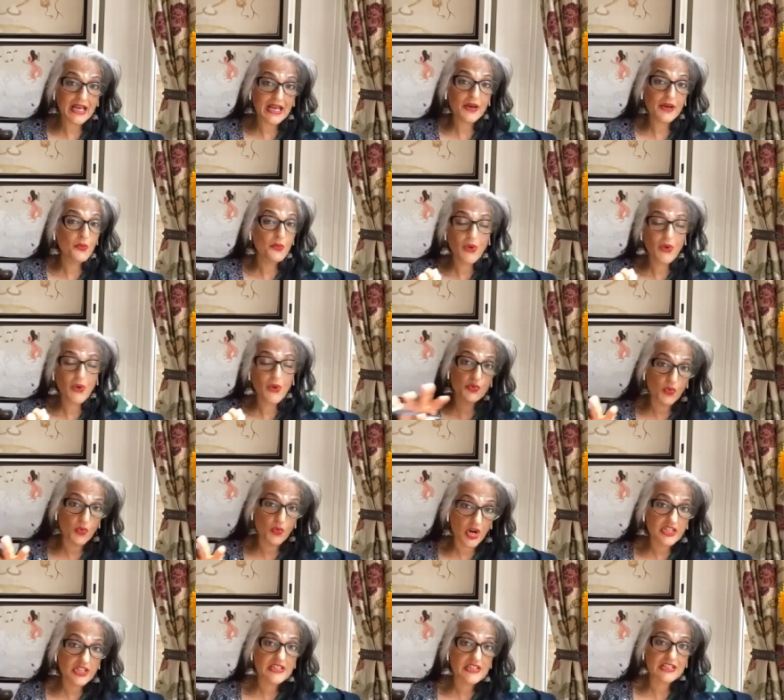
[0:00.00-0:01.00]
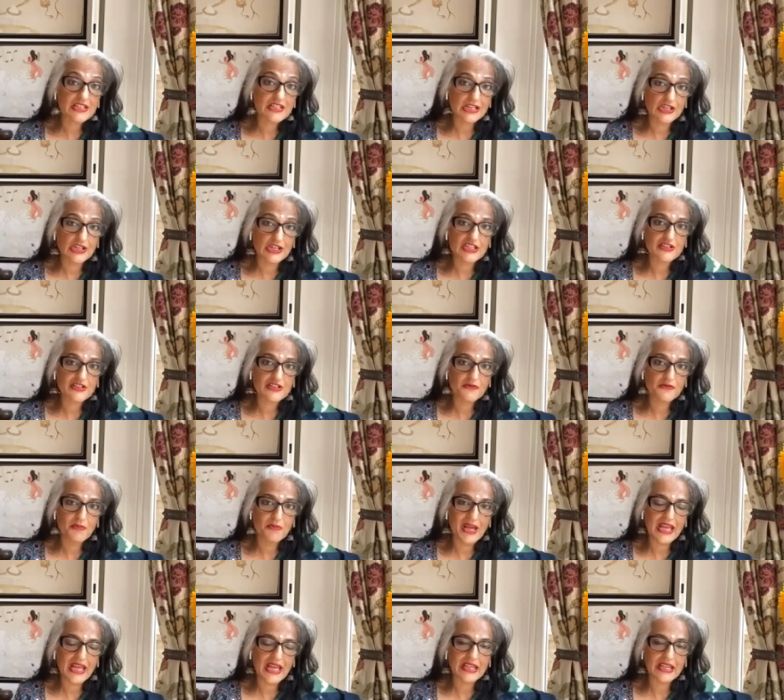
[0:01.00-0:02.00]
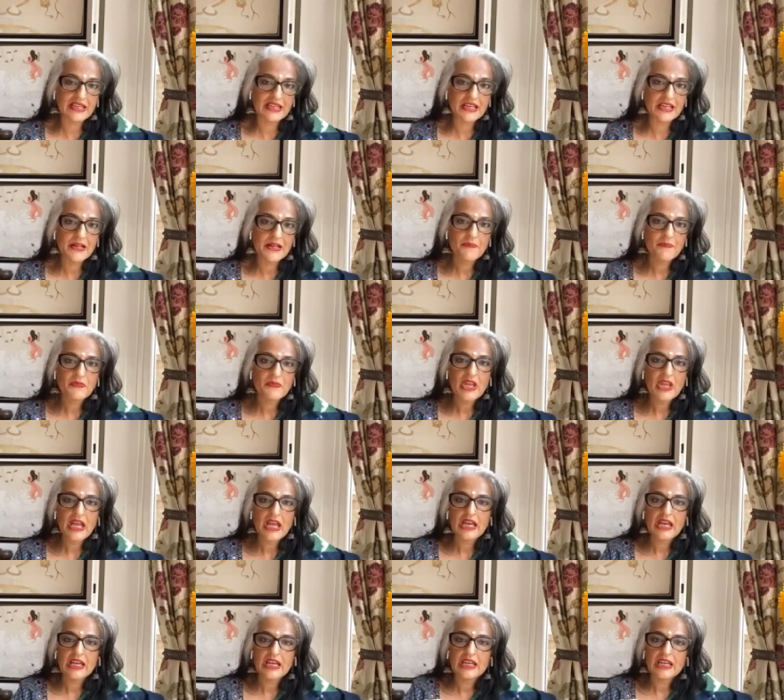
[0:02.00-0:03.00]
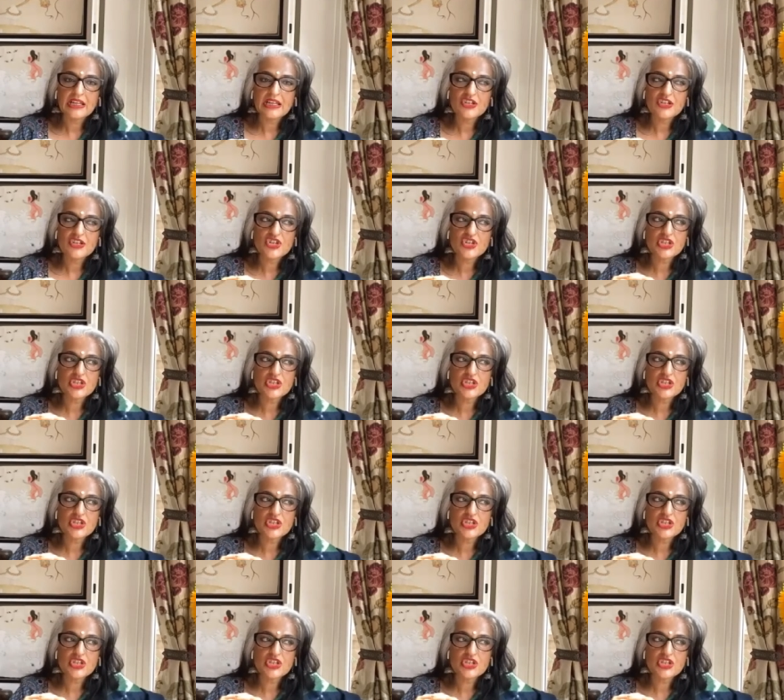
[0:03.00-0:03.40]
that she wants lots of men she is termed a slut.